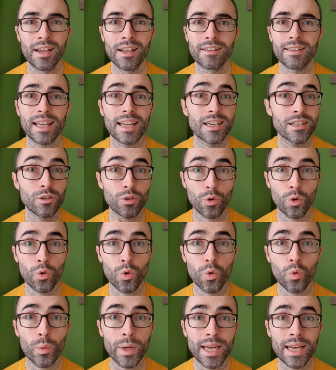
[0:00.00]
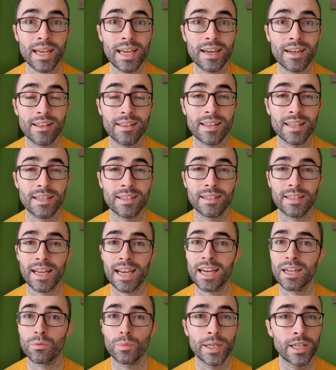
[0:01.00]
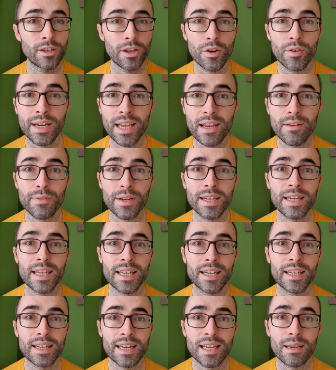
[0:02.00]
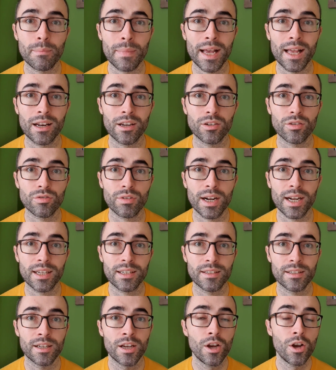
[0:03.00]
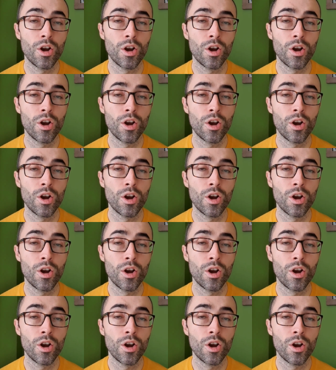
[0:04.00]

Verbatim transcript: That is all we need at this stage. We don't even need an email address.